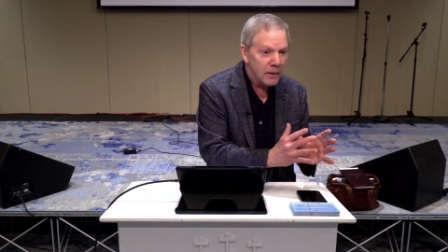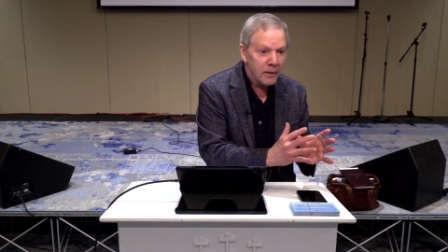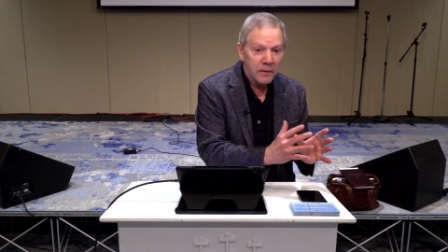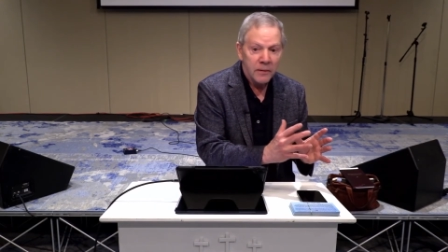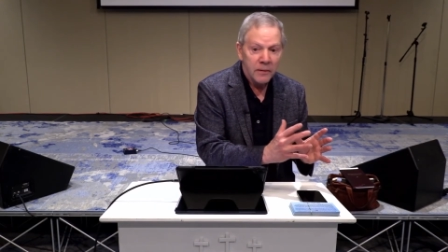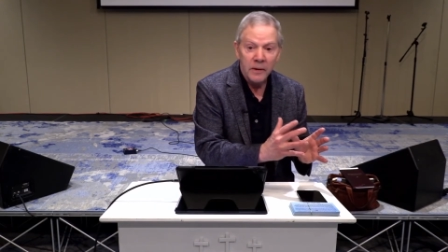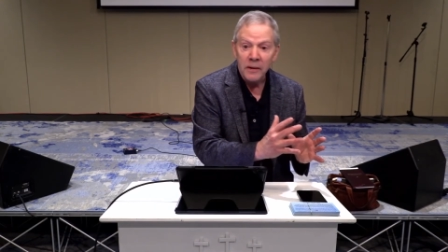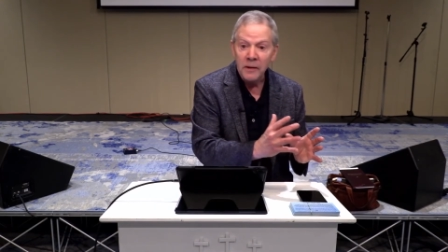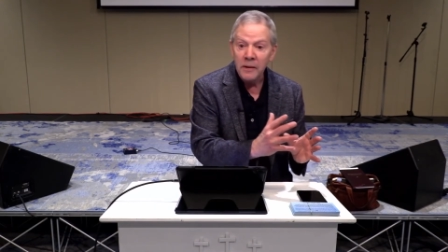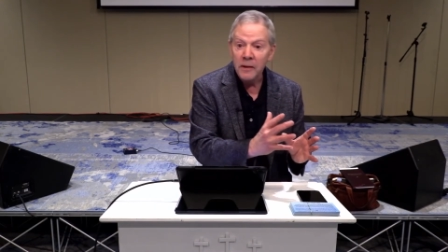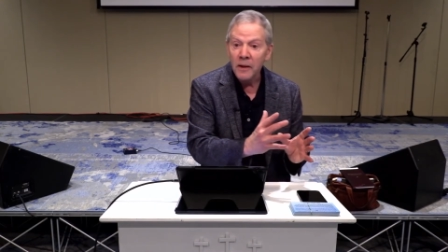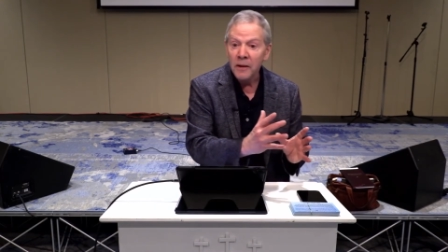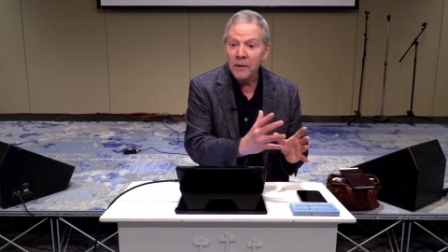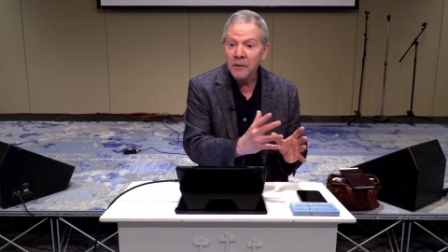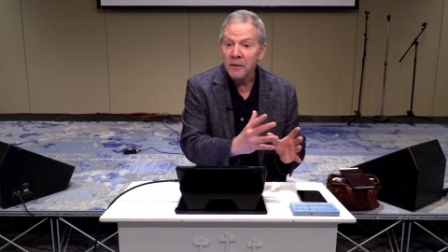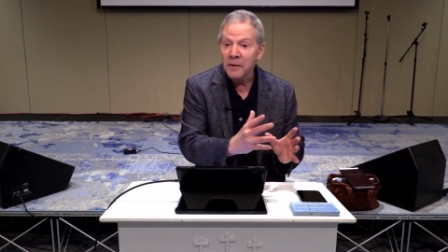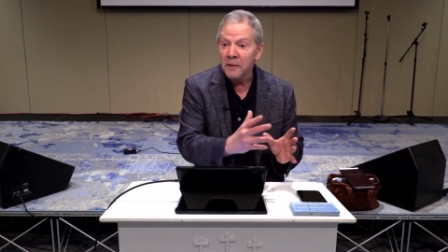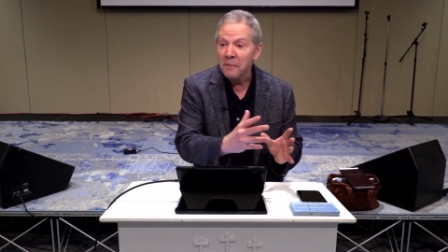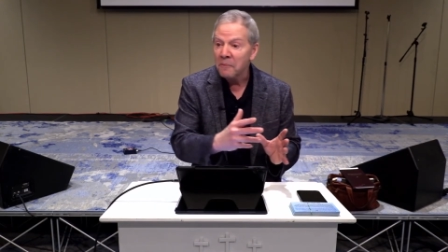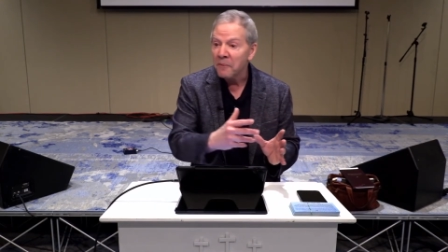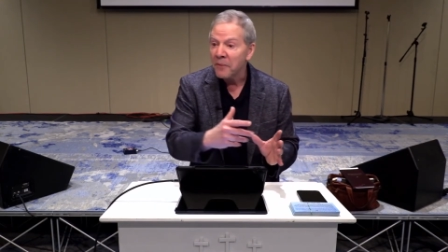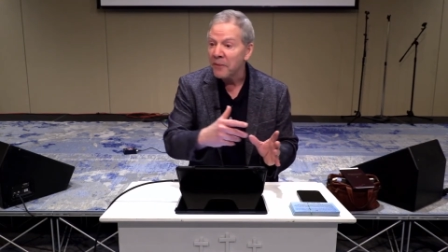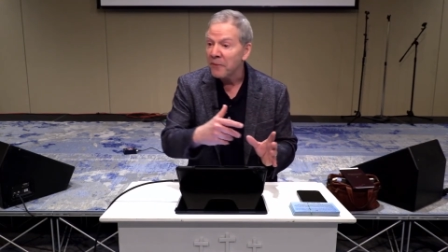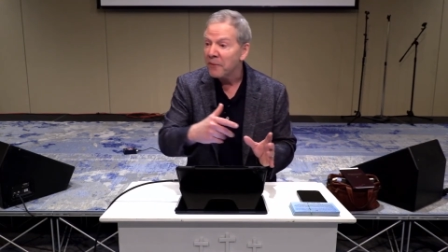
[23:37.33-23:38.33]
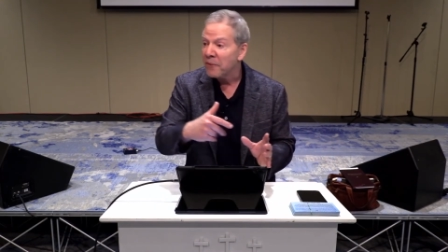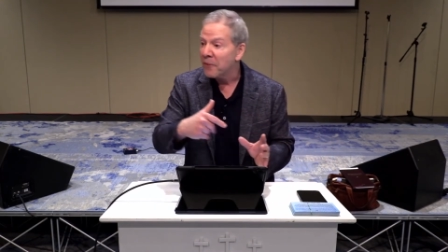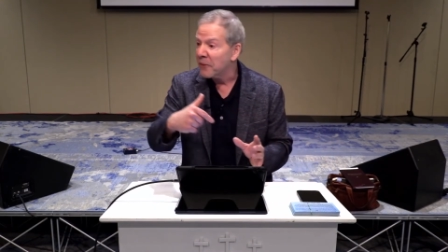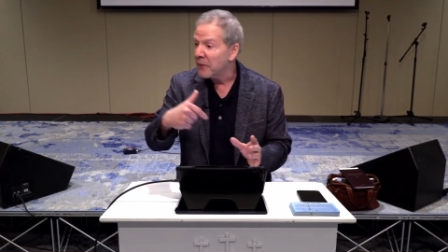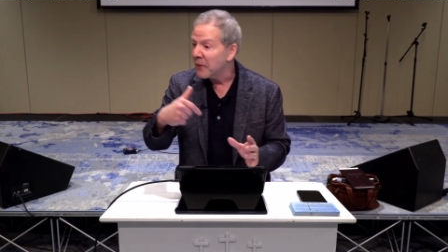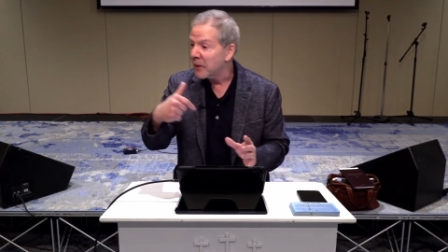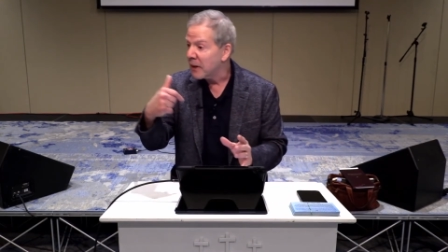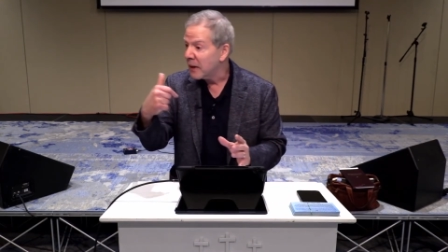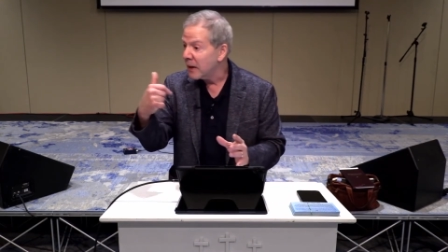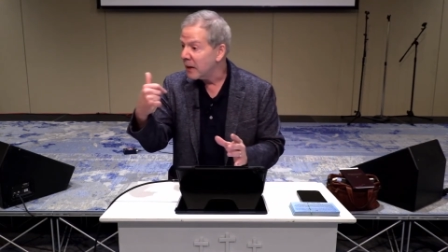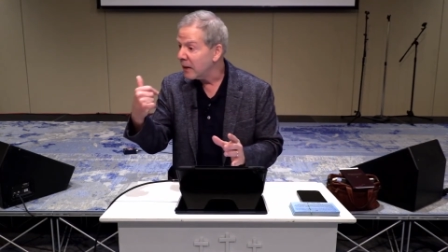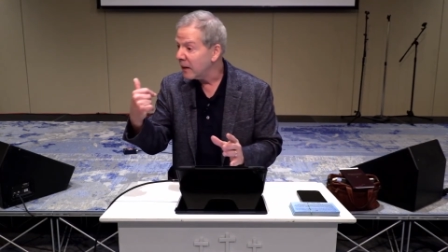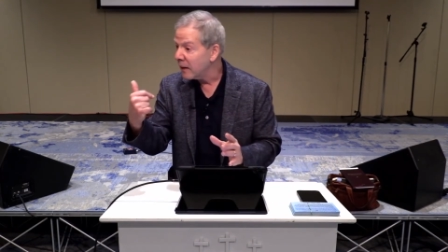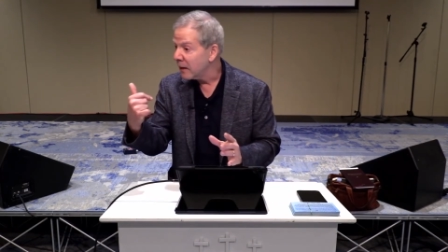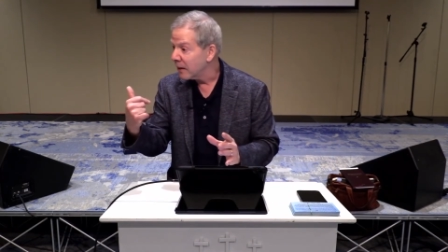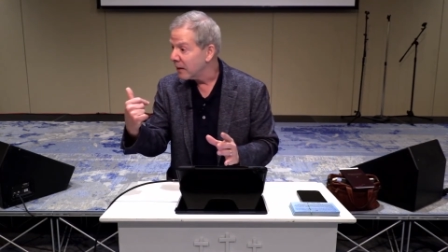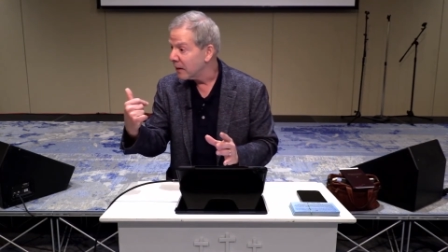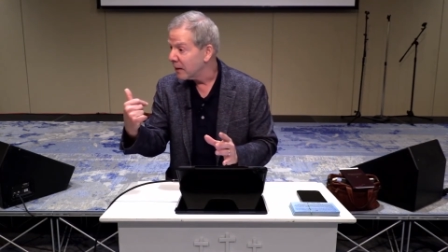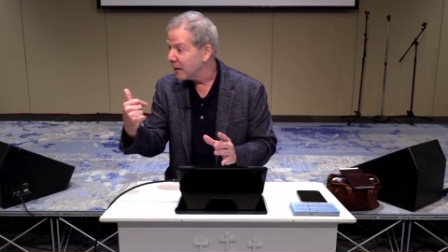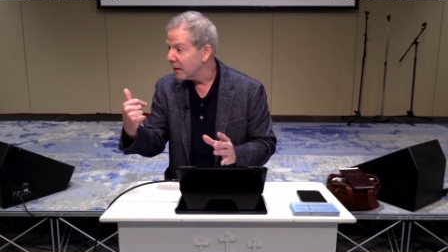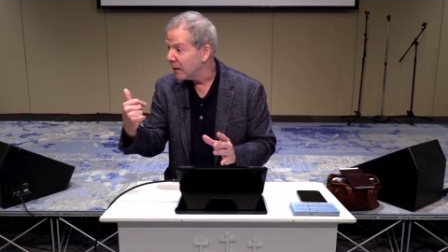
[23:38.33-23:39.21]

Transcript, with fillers: she does it for the King.